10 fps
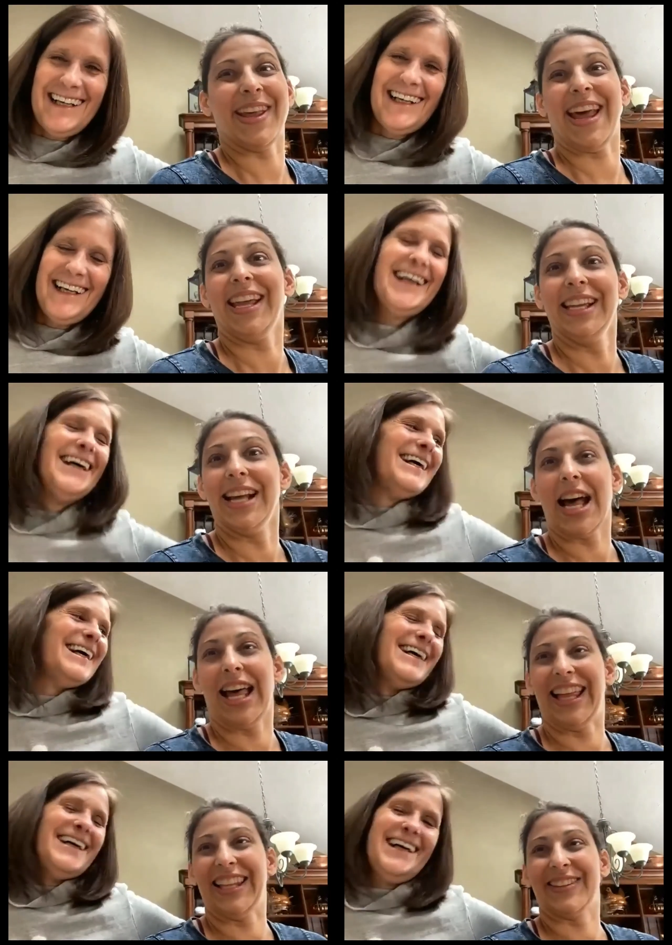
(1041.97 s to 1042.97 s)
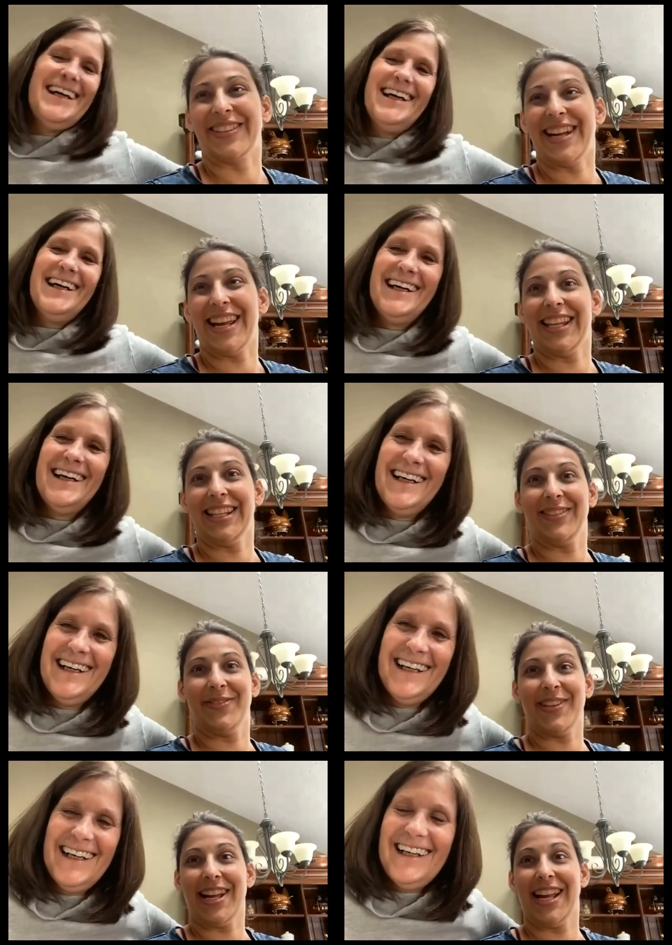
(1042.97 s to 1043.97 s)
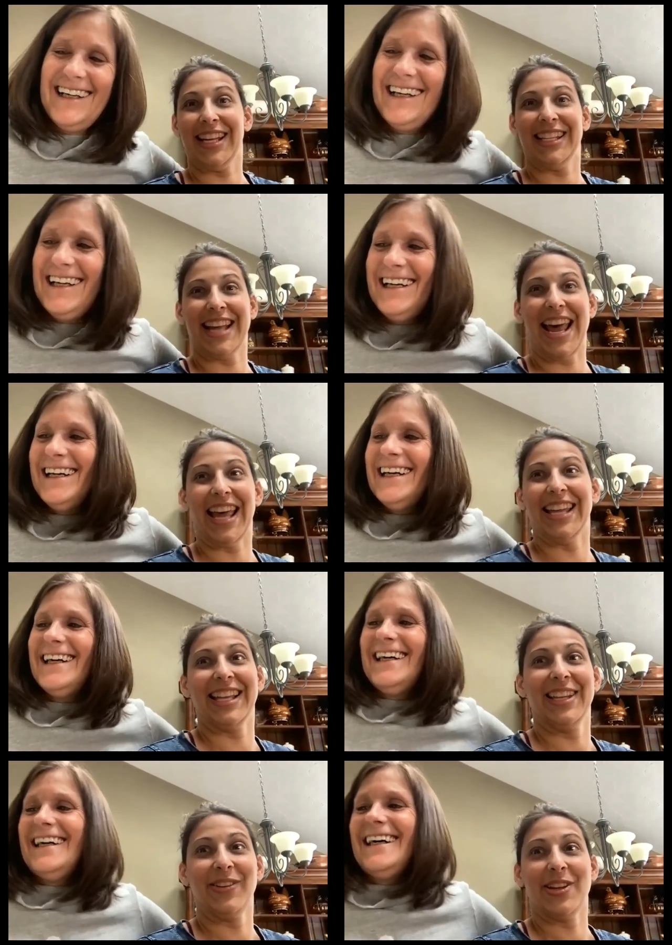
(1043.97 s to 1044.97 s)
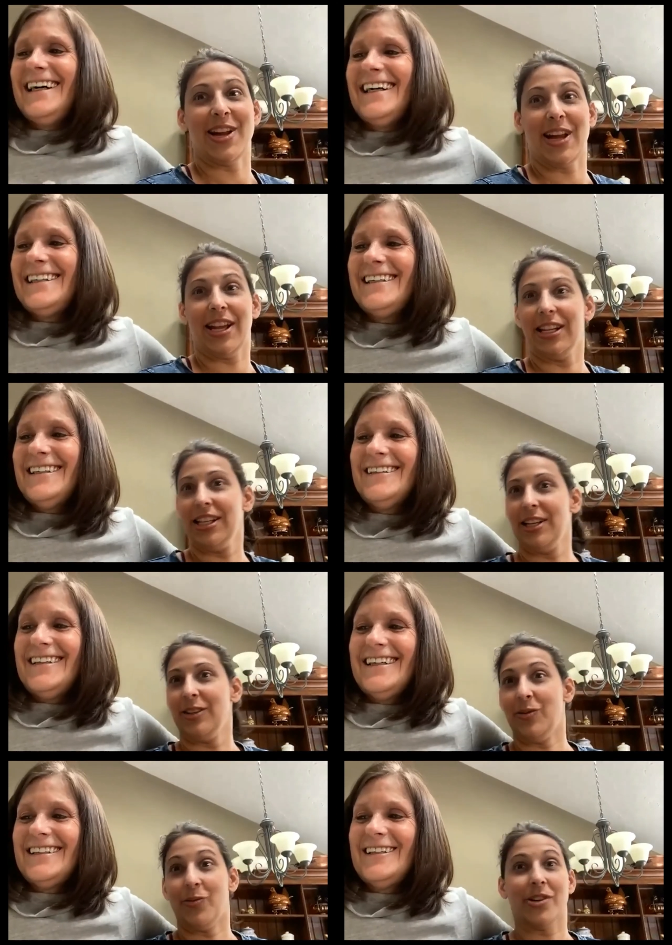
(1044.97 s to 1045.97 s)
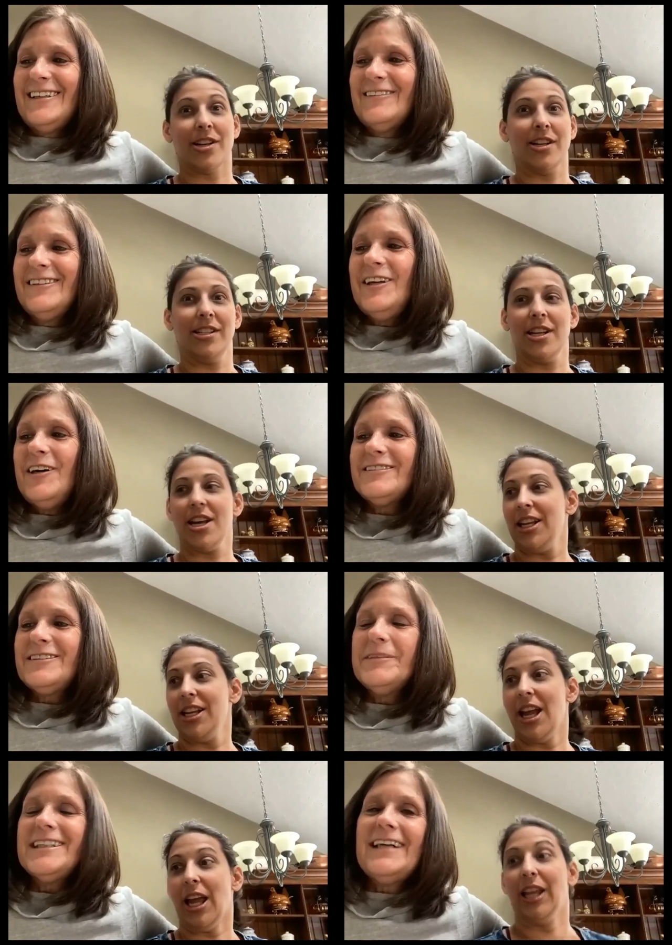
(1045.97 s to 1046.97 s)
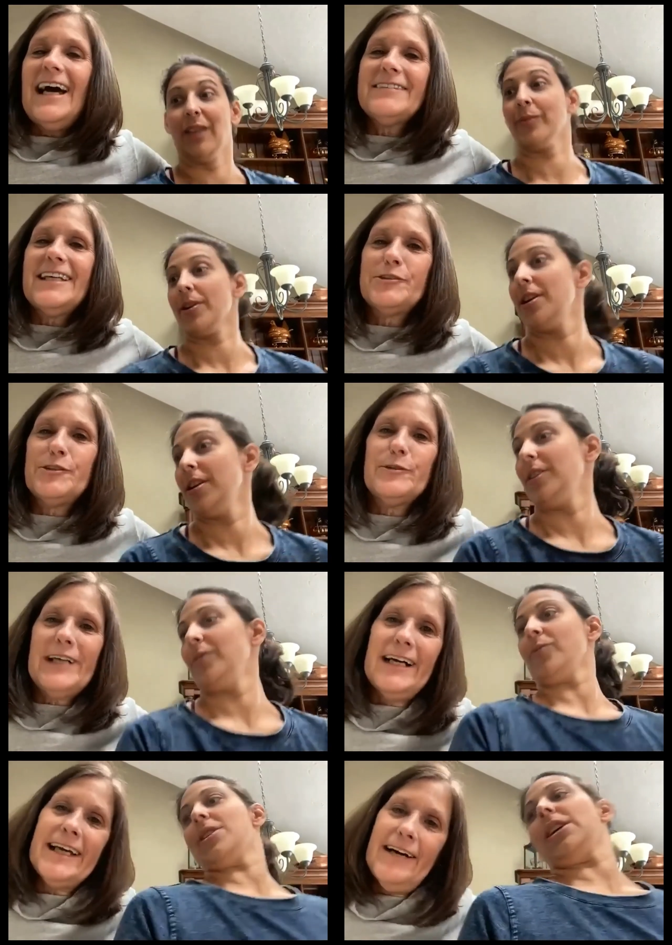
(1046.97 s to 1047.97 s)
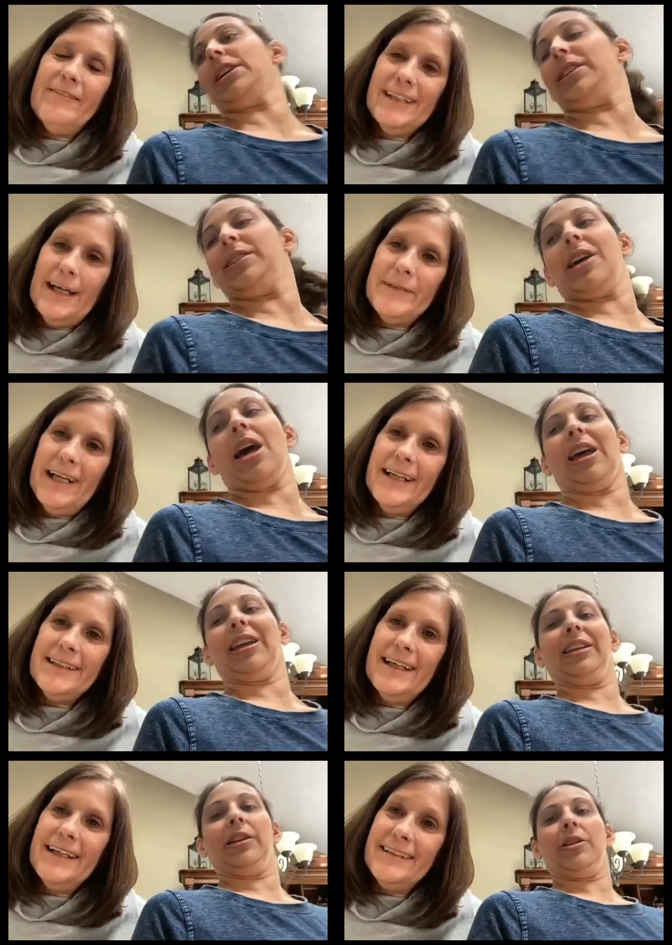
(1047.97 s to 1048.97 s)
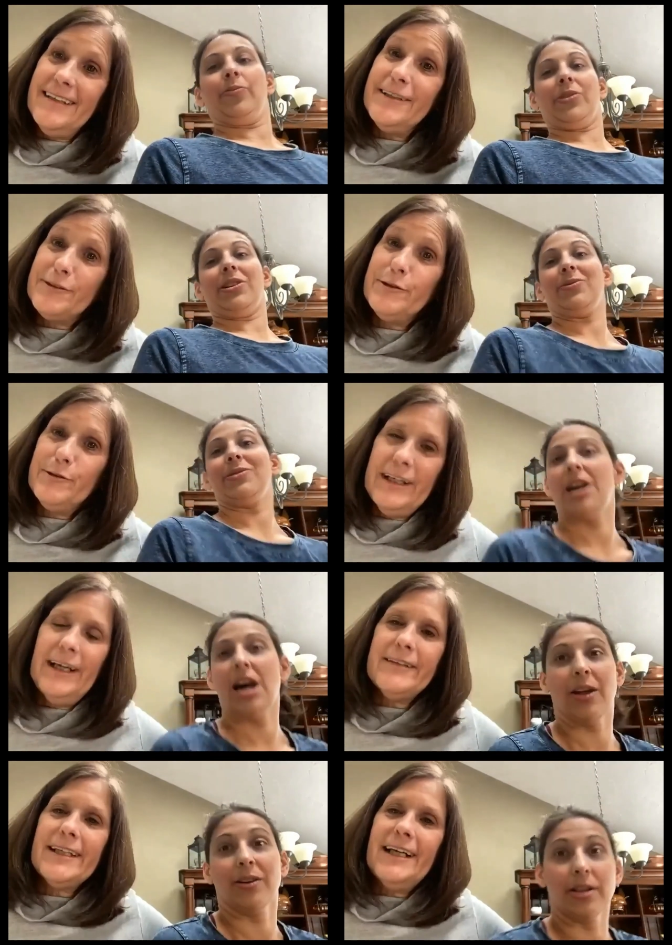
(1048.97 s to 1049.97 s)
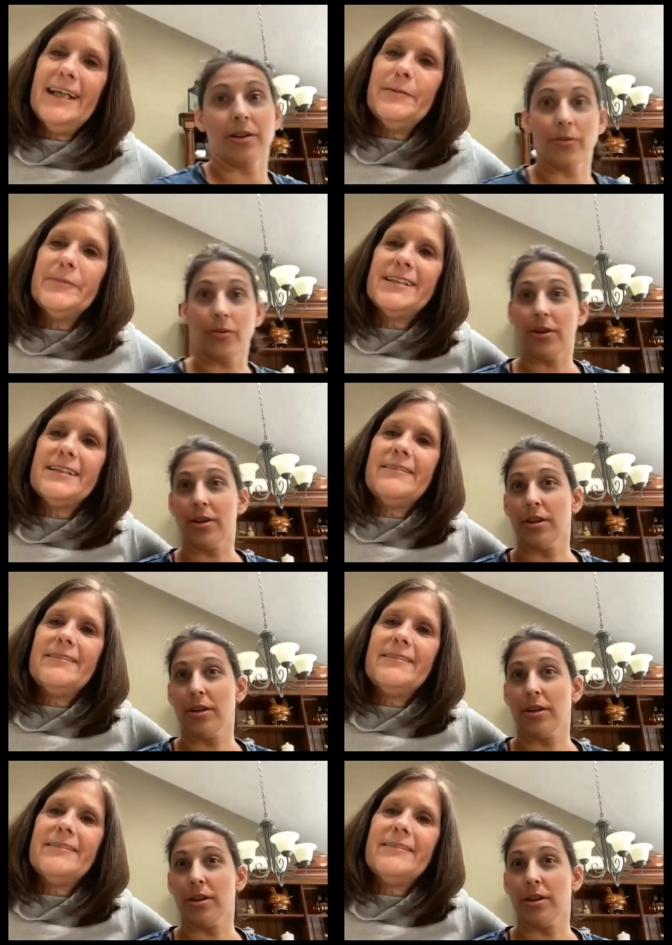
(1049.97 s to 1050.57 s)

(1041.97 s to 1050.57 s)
Speaker 1: I'm going to advocate for that. I know, I know. No, but now they do kind of have alumni day there too. Now they kind of because I